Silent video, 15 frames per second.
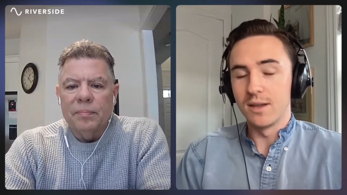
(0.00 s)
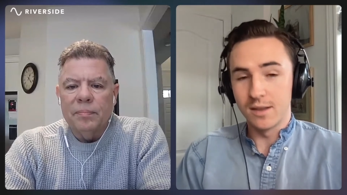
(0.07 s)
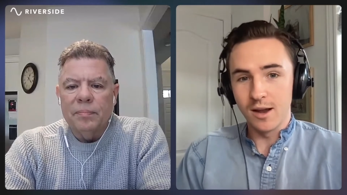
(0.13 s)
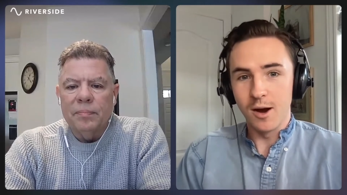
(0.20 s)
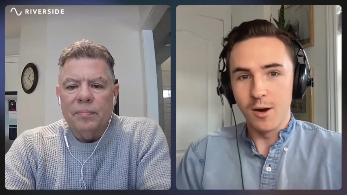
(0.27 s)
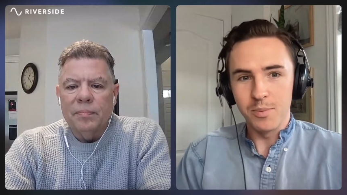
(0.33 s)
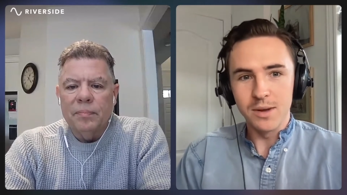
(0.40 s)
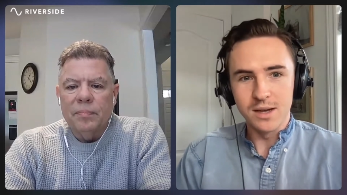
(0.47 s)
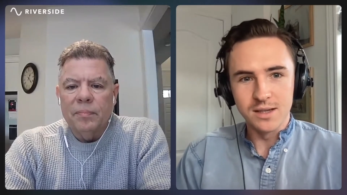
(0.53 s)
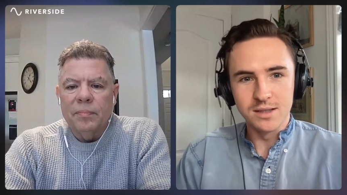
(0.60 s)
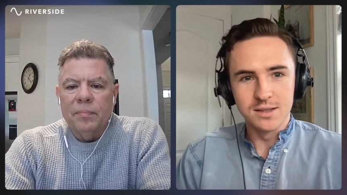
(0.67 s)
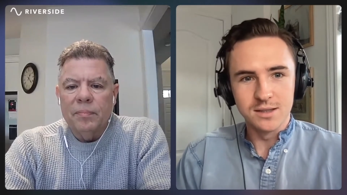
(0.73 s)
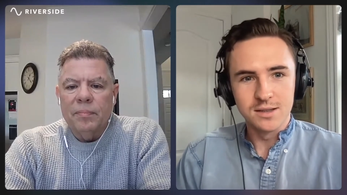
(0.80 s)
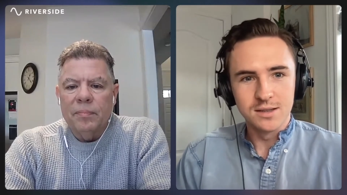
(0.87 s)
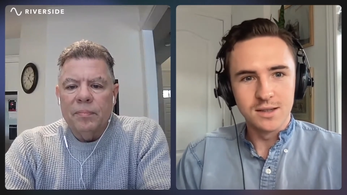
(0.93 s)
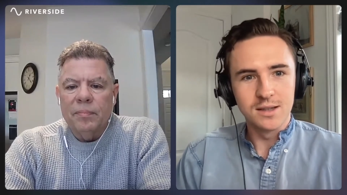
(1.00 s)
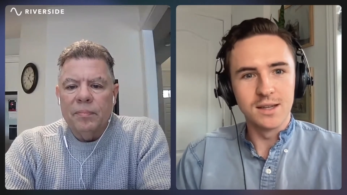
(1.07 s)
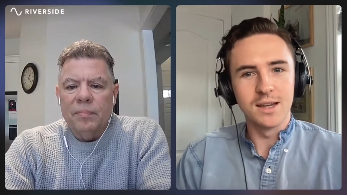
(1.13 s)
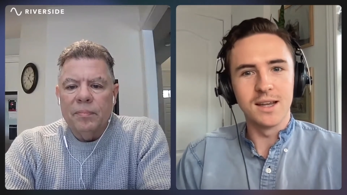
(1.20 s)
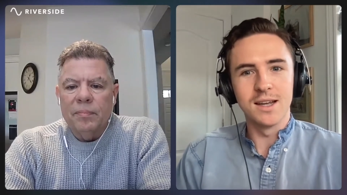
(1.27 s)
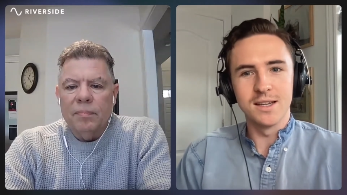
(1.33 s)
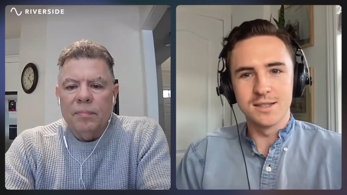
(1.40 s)
Speaker 1: the therapy is.
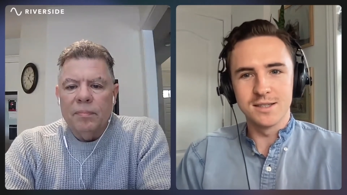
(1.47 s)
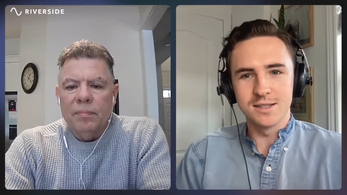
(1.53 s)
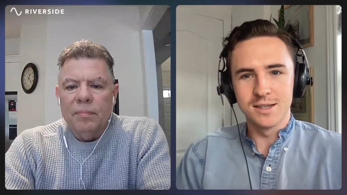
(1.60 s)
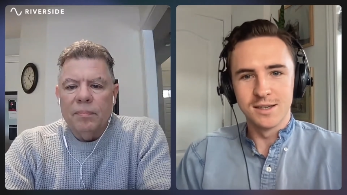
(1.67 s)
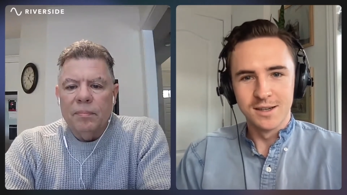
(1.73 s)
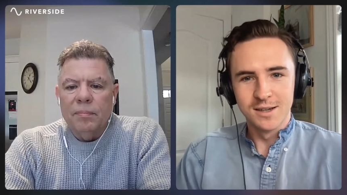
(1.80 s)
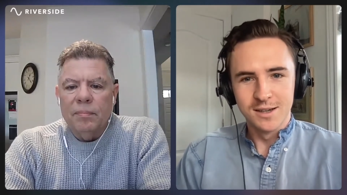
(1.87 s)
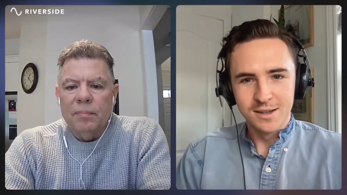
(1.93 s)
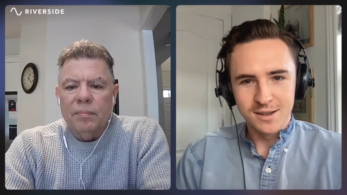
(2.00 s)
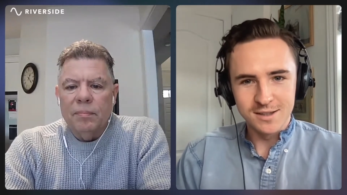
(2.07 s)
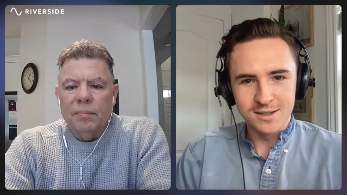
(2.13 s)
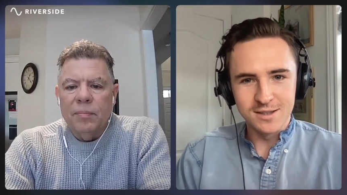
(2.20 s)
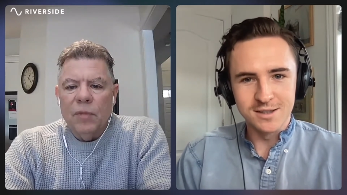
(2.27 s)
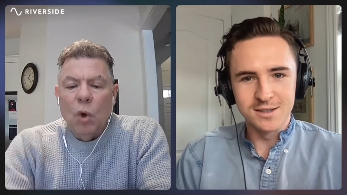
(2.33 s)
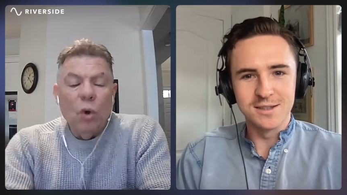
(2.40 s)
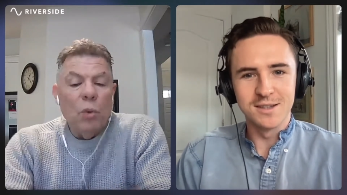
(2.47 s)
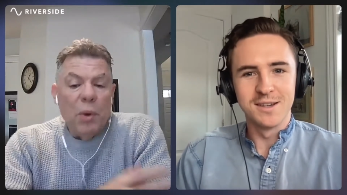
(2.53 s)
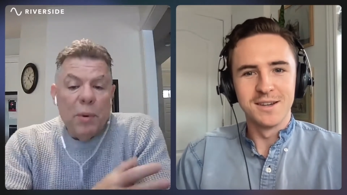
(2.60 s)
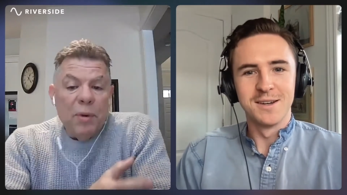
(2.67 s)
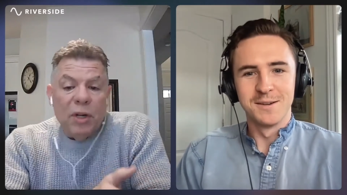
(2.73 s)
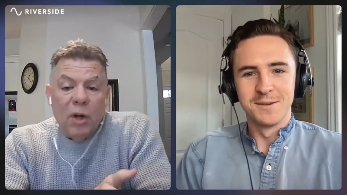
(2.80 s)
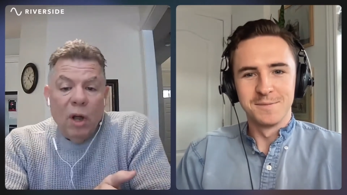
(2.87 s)
Like, it's
Speaker 2: this is or we
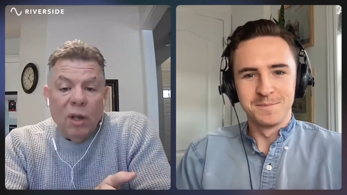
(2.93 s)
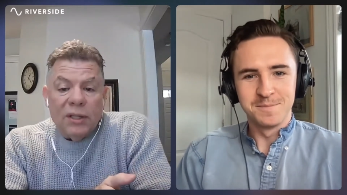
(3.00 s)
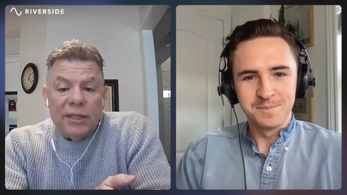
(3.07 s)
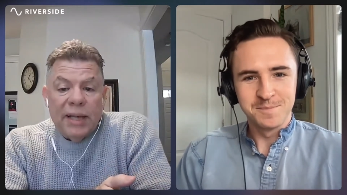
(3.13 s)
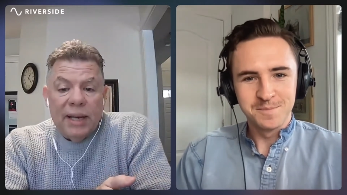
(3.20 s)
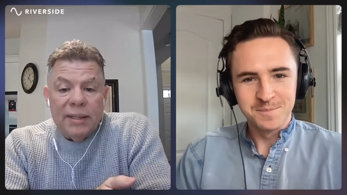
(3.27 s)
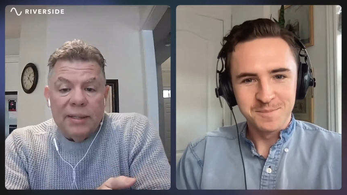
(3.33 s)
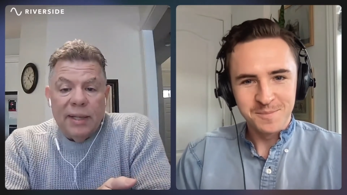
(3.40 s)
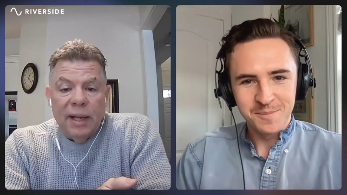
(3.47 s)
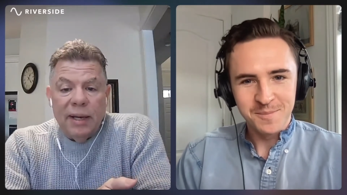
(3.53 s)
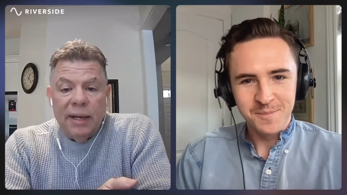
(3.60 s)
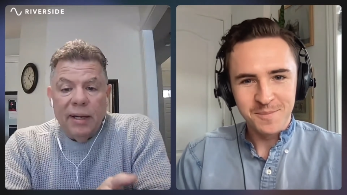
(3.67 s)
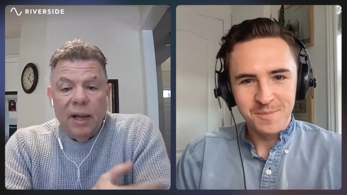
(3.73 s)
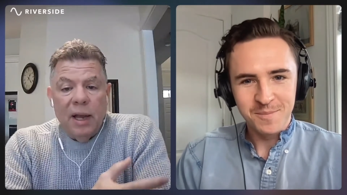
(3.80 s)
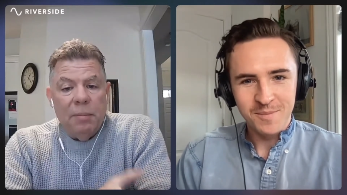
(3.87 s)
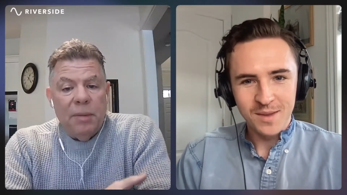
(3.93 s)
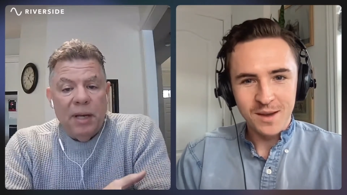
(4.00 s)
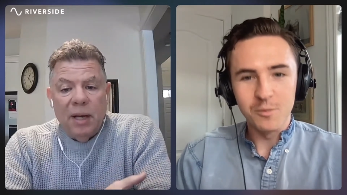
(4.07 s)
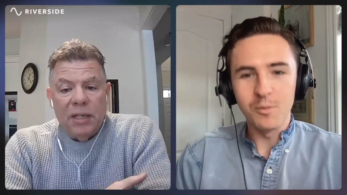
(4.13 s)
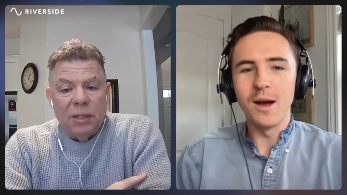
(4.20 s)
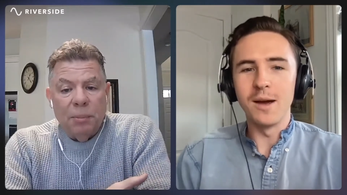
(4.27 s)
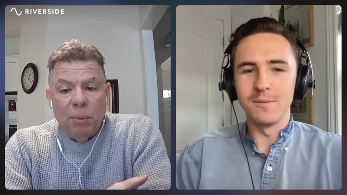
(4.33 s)
would call set and setting. I mean,
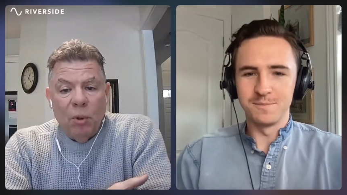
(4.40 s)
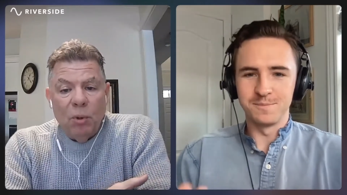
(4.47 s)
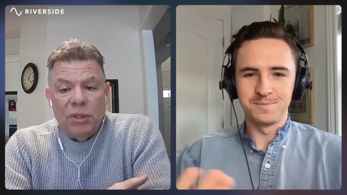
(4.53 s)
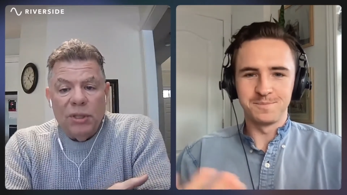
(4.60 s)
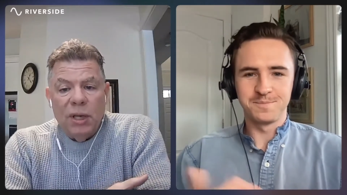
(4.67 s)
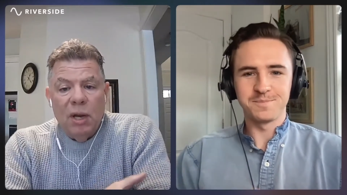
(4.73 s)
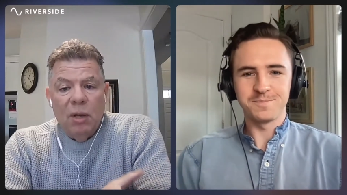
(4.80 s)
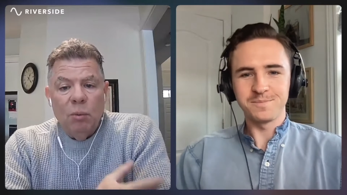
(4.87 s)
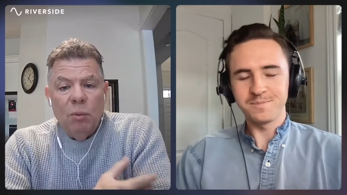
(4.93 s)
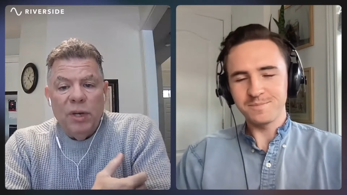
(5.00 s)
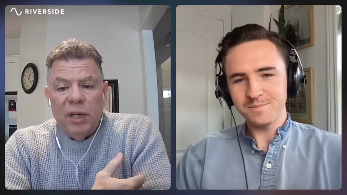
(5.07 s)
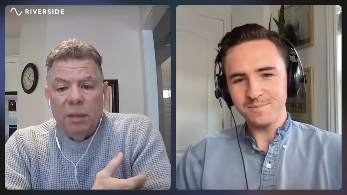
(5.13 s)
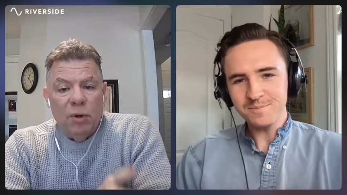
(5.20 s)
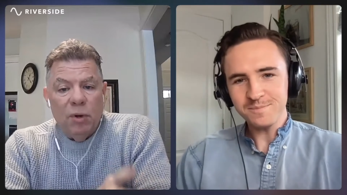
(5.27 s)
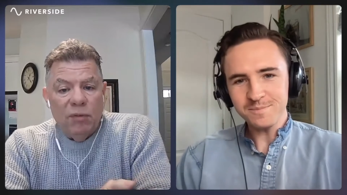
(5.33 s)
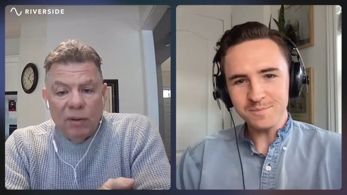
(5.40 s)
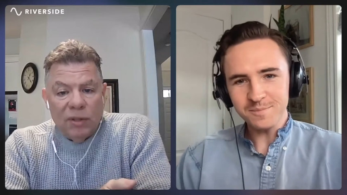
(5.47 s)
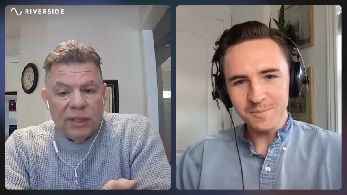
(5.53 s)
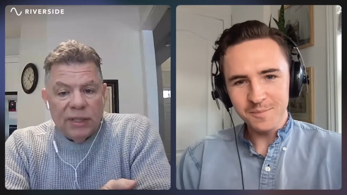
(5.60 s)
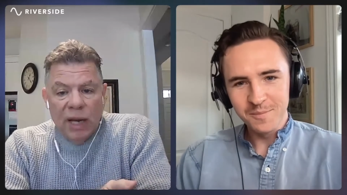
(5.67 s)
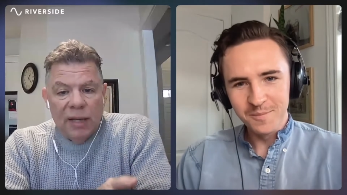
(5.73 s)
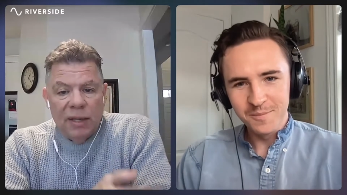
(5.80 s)
I right. suppose we could move
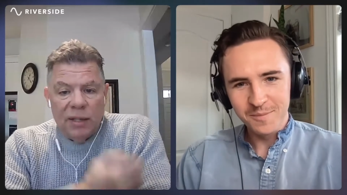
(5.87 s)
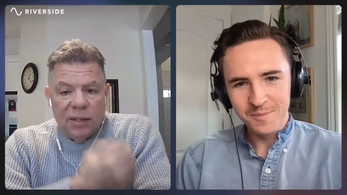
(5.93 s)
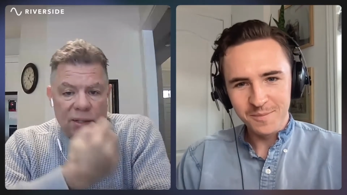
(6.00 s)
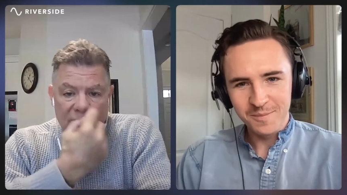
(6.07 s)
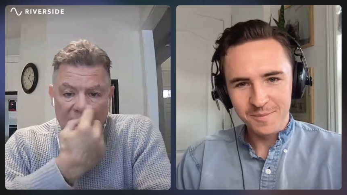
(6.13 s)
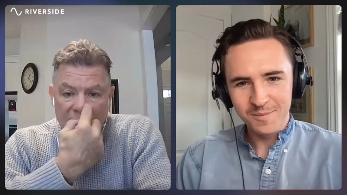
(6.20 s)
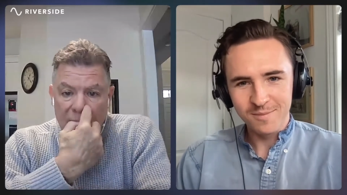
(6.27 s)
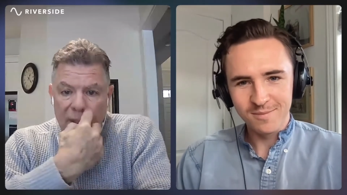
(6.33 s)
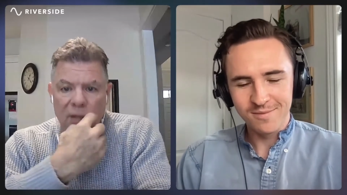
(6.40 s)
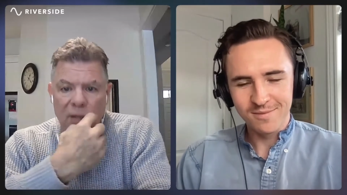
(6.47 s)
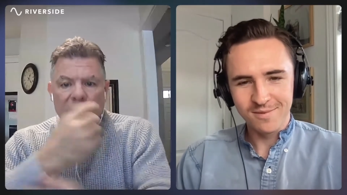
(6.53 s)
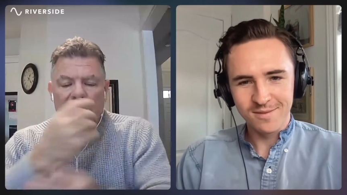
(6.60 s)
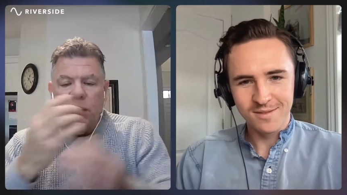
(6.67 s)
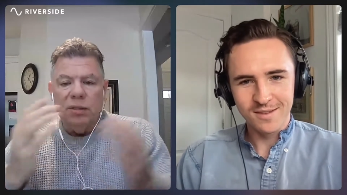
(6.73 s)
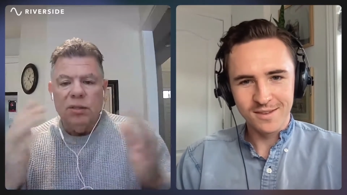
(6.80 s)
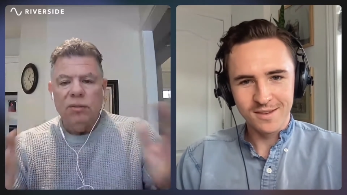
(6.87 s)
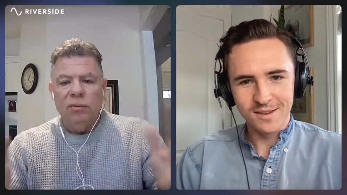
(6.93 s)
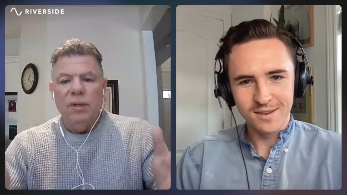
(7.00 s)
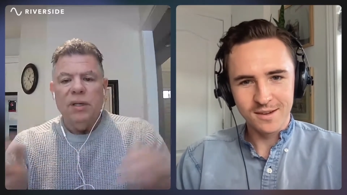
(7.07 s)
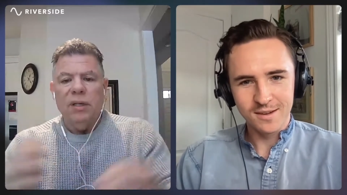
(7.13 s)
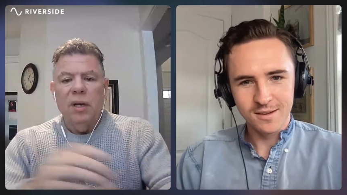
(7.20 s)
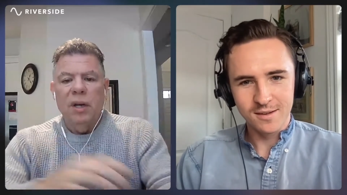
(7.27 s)
outside this the you know the
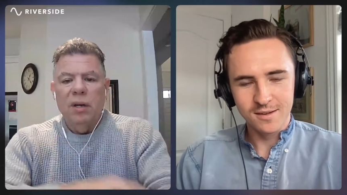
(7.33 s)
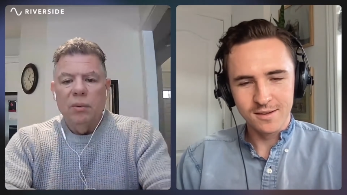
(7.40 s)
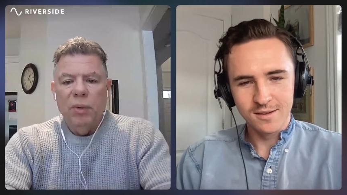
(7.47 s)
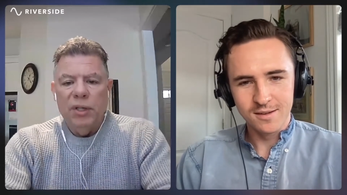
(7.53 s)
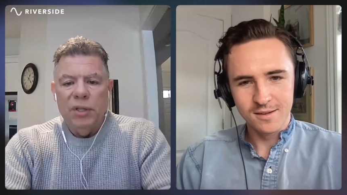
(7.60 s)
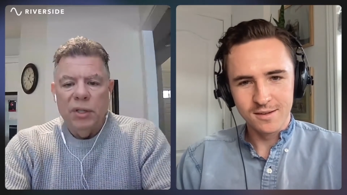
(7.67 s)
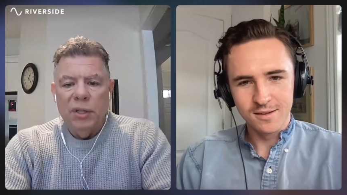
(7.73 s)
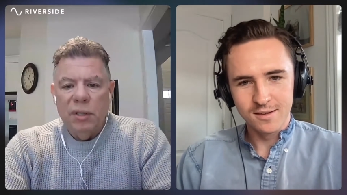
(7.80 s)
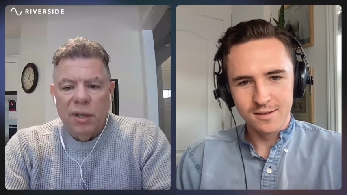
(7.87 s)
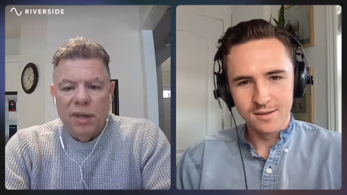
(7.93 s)
strict rigid